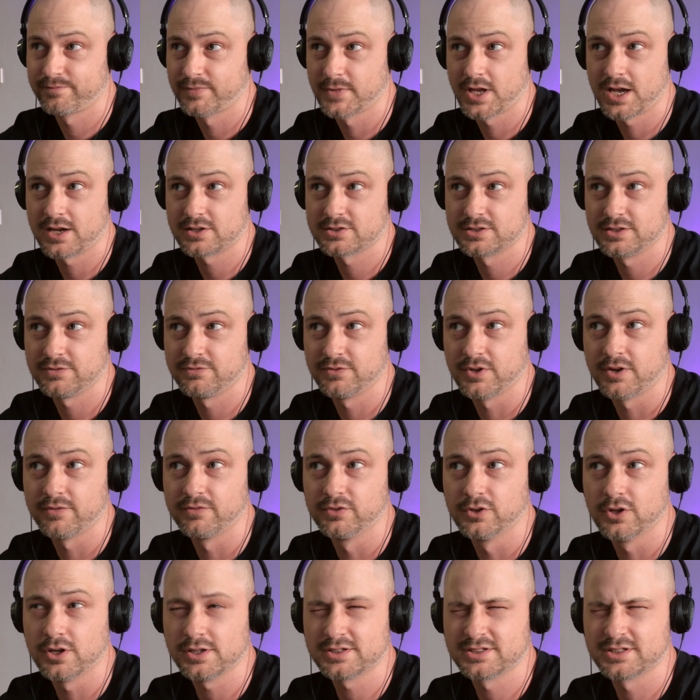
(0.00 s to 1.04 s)
Actually, I've
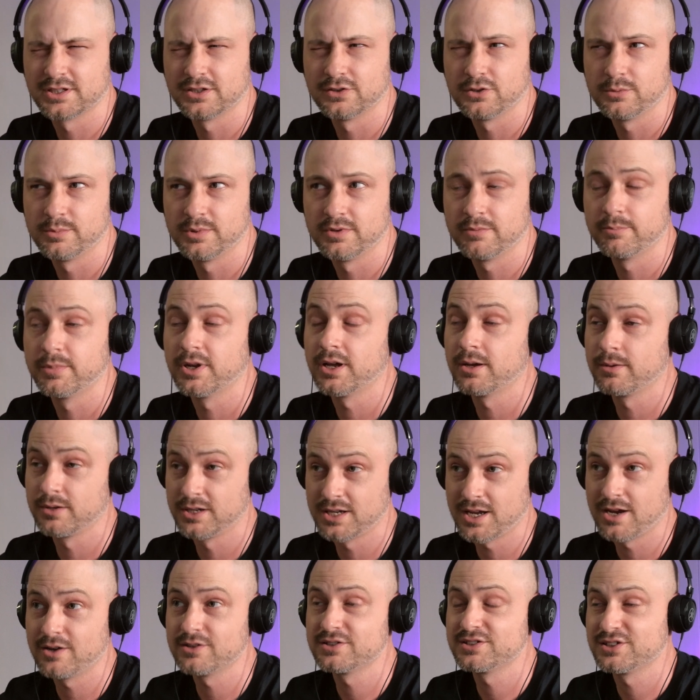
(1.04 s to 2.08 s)
lost a little bit, but I would
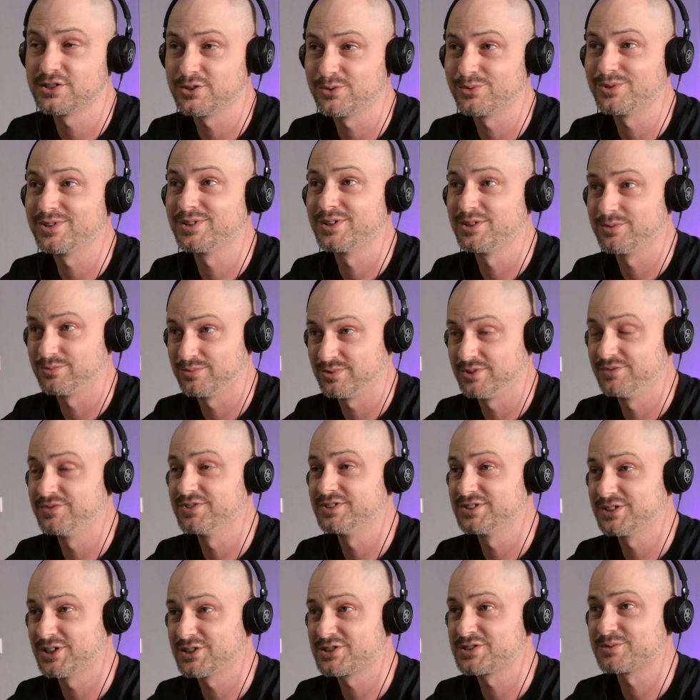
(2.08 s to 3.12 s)
guarantee you, if
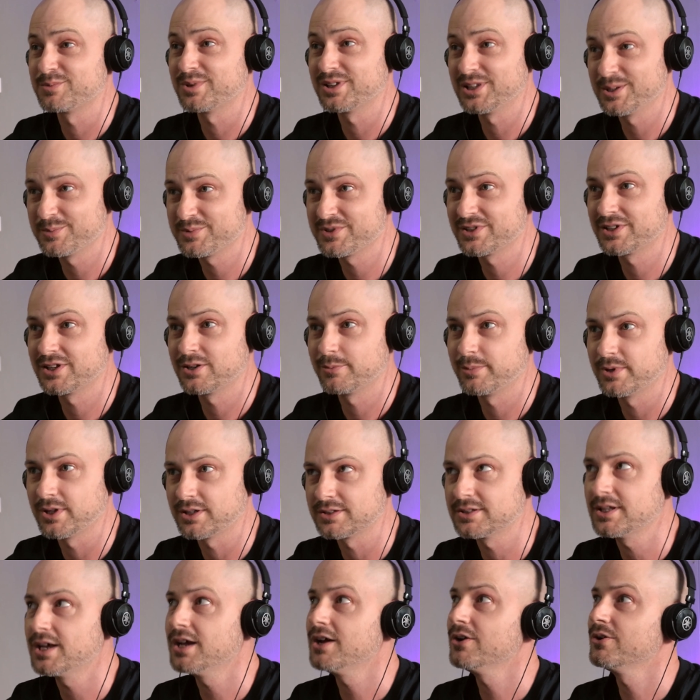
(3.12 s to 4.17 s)
it touches my lips again, I'll be
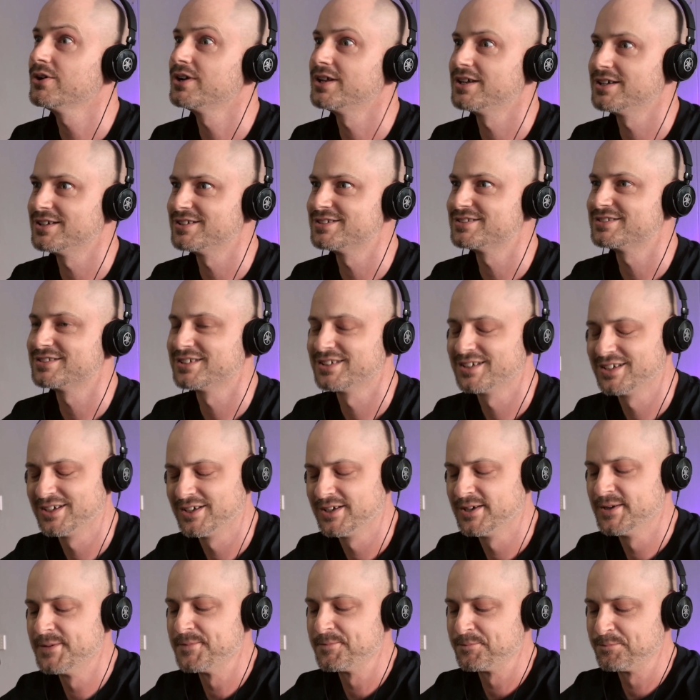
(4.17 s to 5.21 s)
like, there it is.
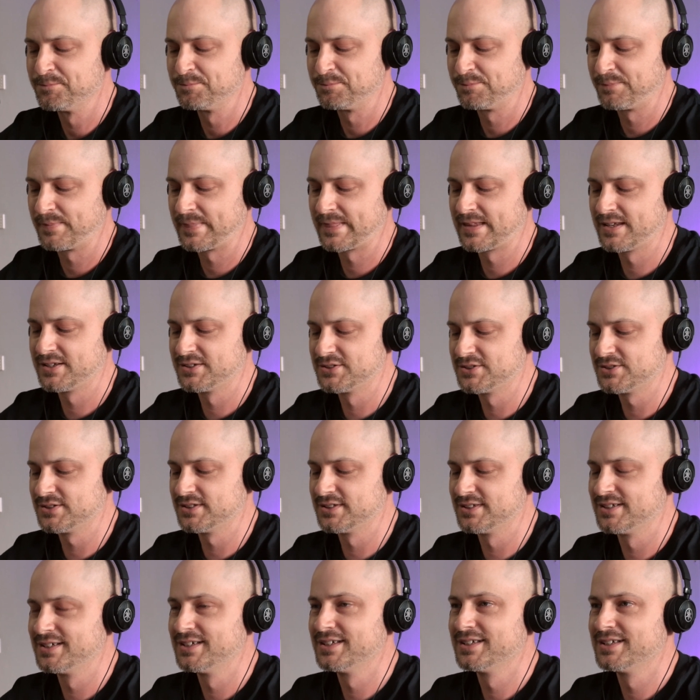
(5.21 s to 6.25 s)
Yeah. Oh, yeah. You'll know
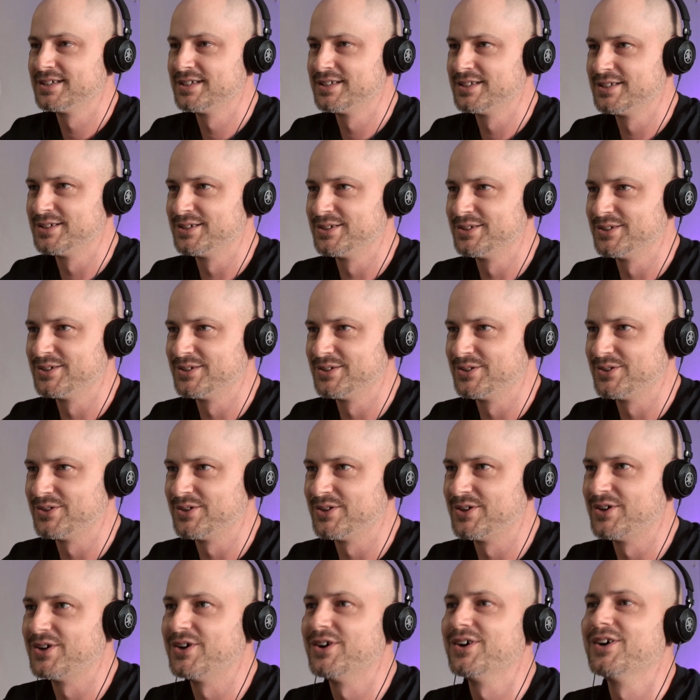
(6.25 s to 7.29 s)
the smell. As soon as you
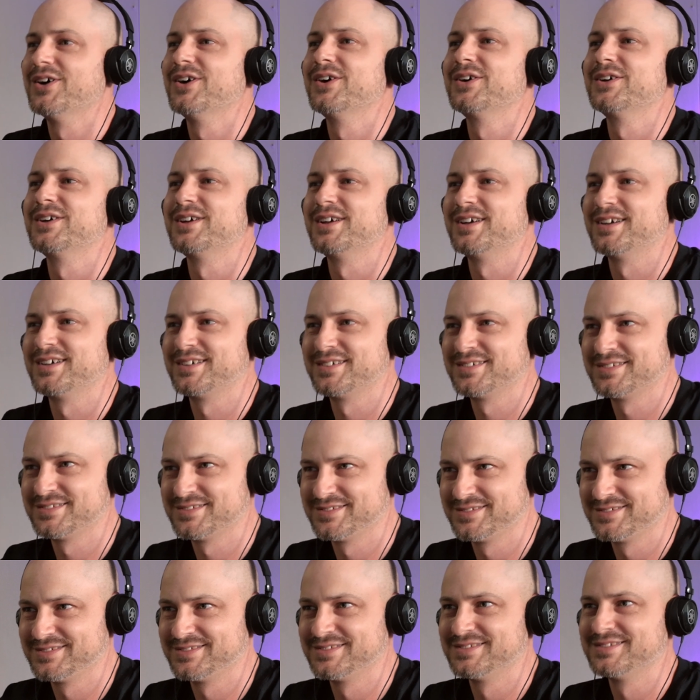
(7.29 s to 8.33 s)
smell it, you'll be like,
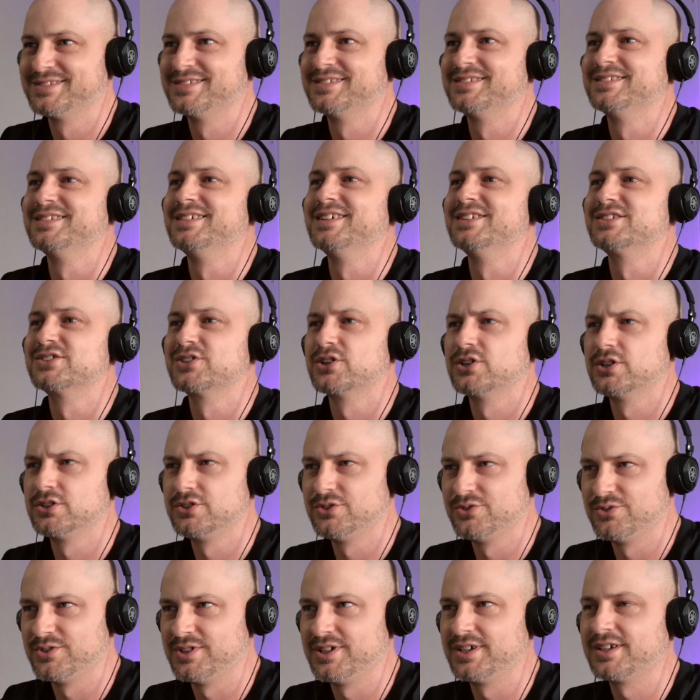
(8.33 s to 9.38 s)
oh, gosh. It's got a
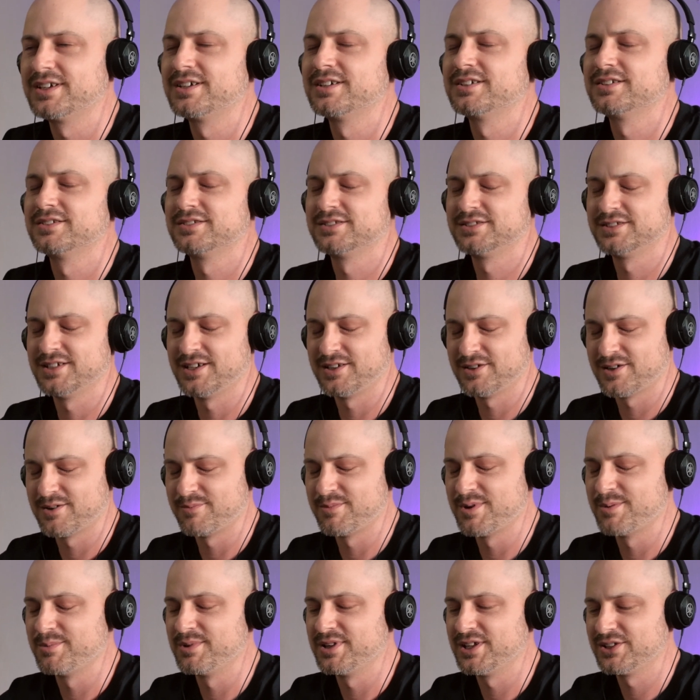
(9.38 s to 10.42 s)
unique scent. I
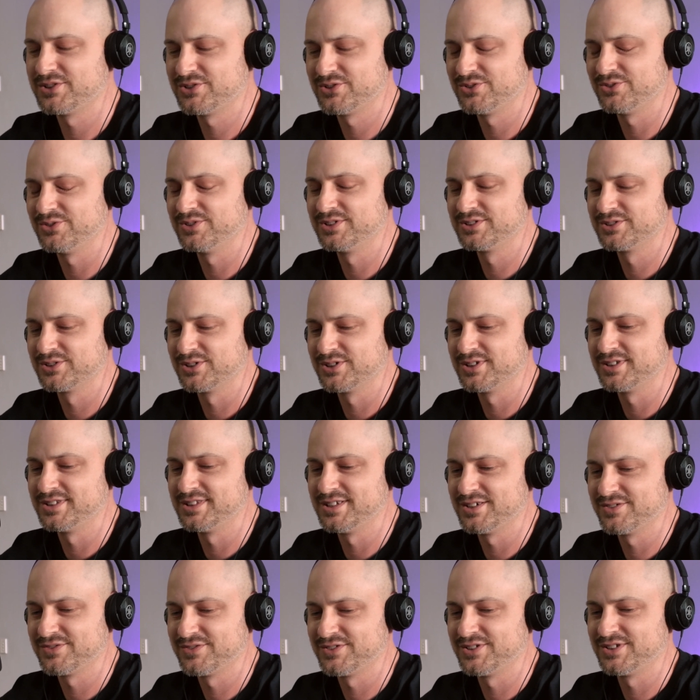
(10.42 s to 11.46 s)
remember that too. It's got a
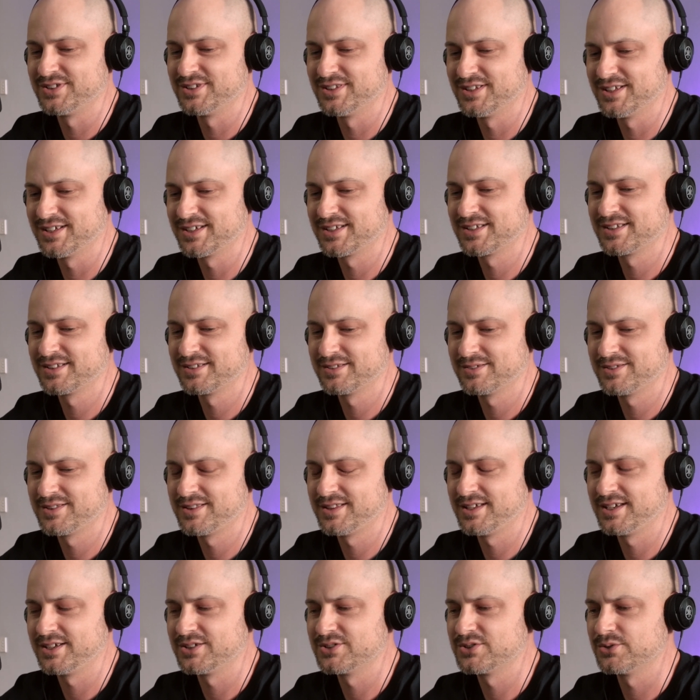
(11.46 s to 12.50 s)
definite like
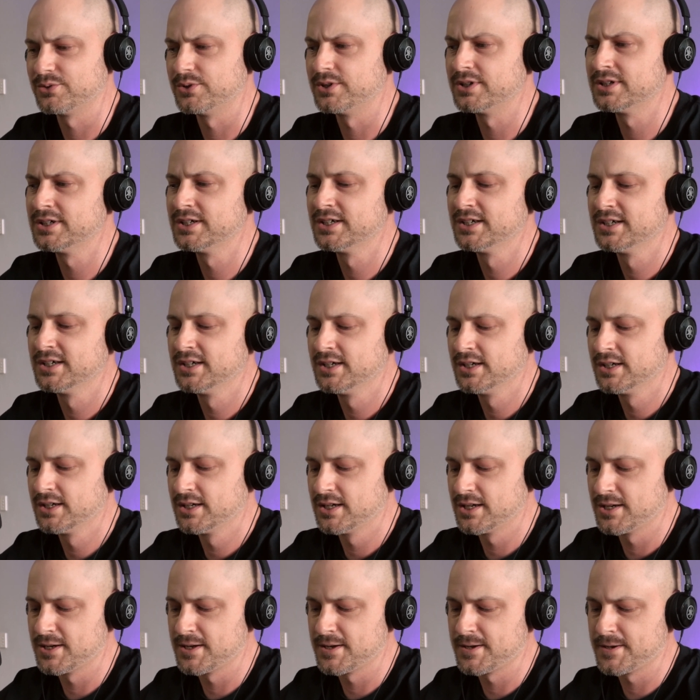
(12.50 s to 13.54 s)
thing to it.
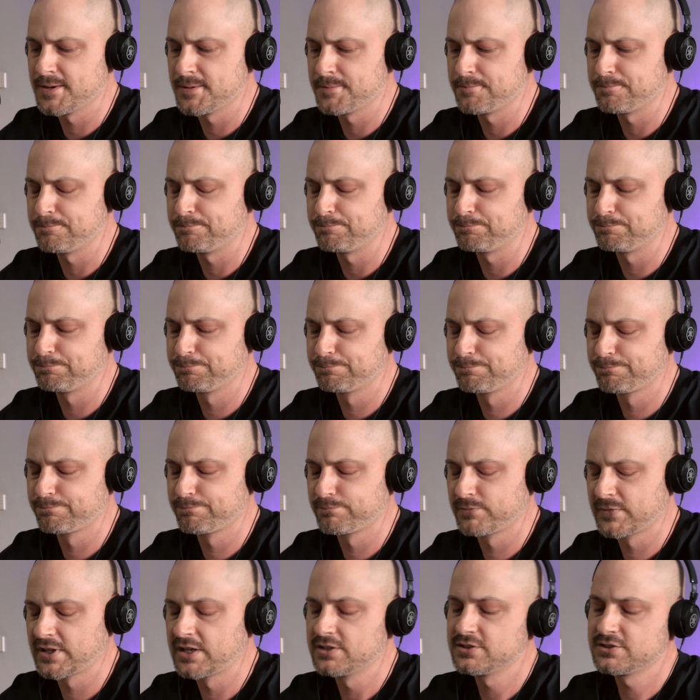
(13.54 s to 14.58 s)
And
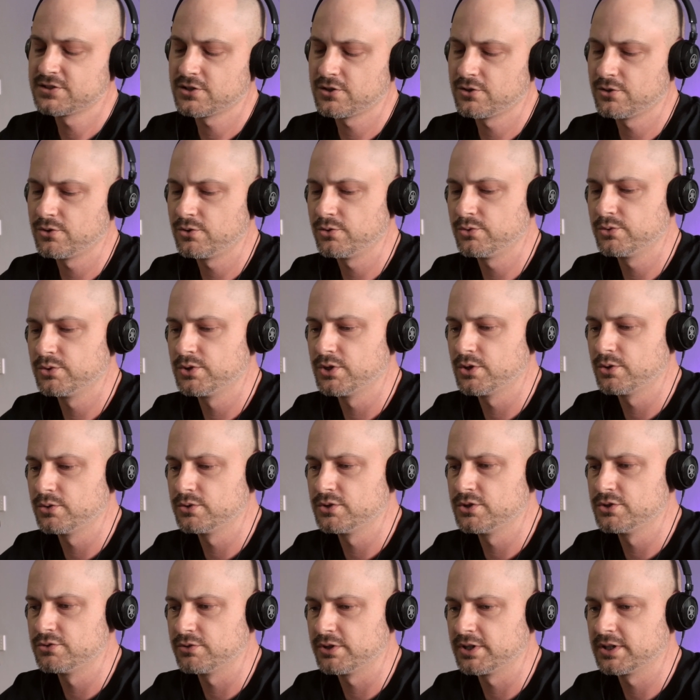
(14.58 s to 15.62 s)
so, you know,
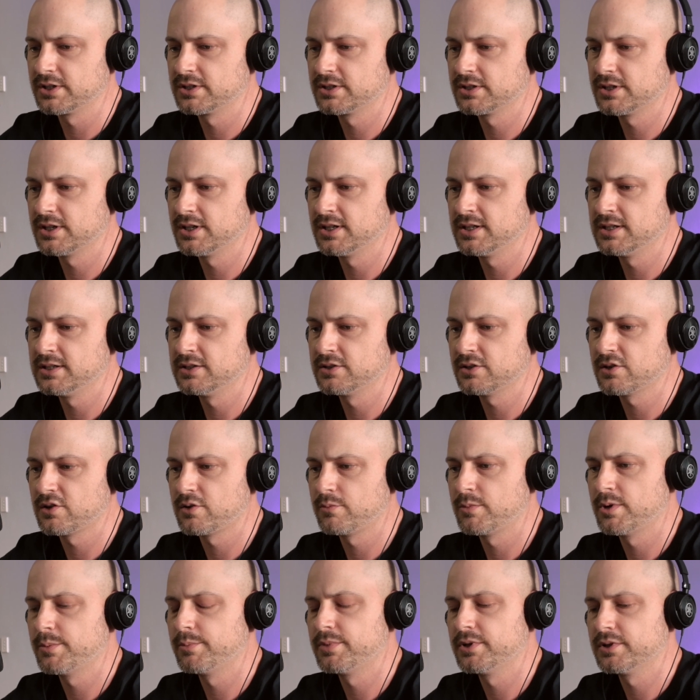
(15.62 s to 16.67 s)
you drink. And I
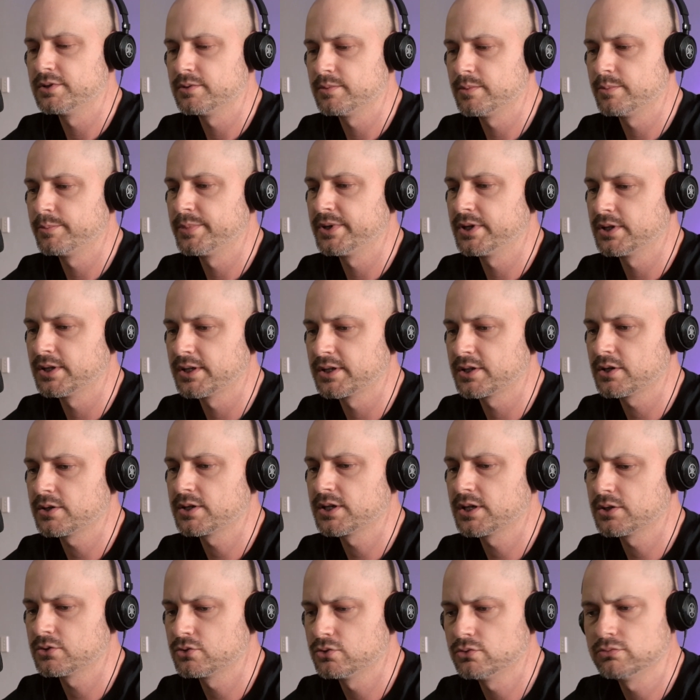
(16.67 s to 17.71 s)
remember being like,
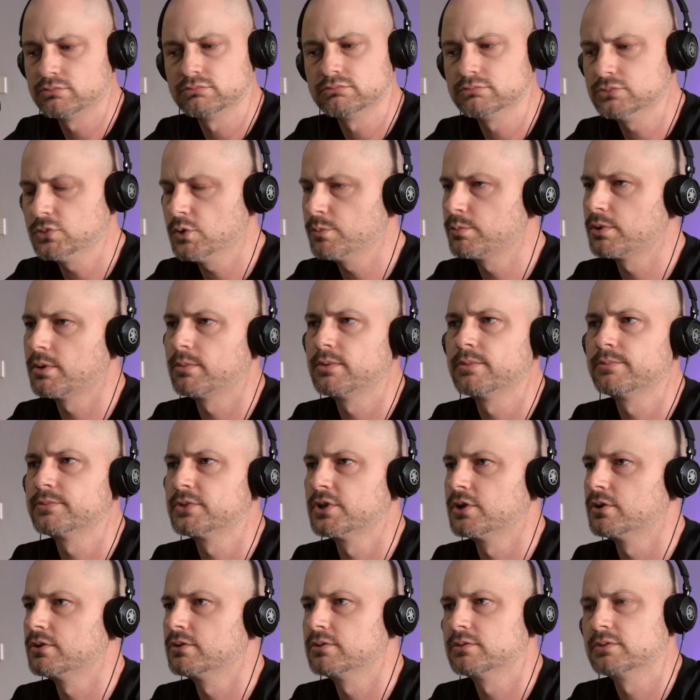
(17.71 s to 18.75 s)
okay, cool. No problem.
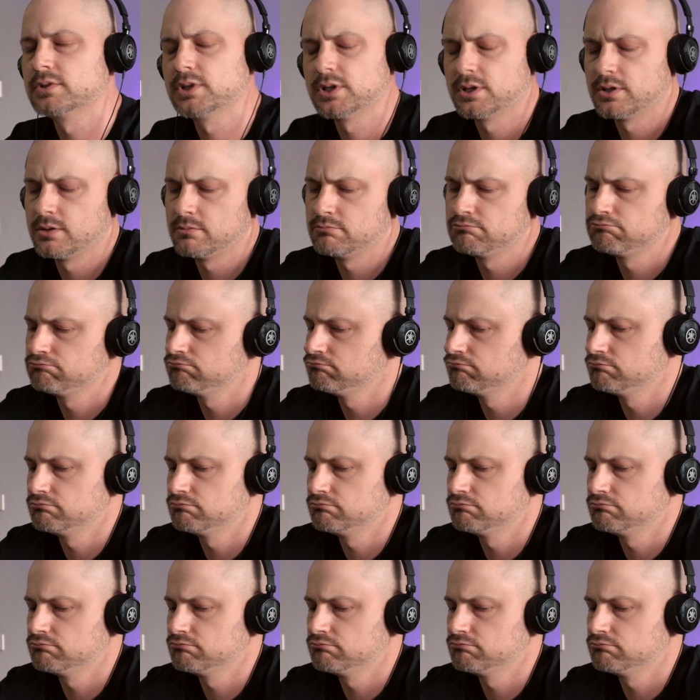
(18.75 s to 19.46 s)
You know,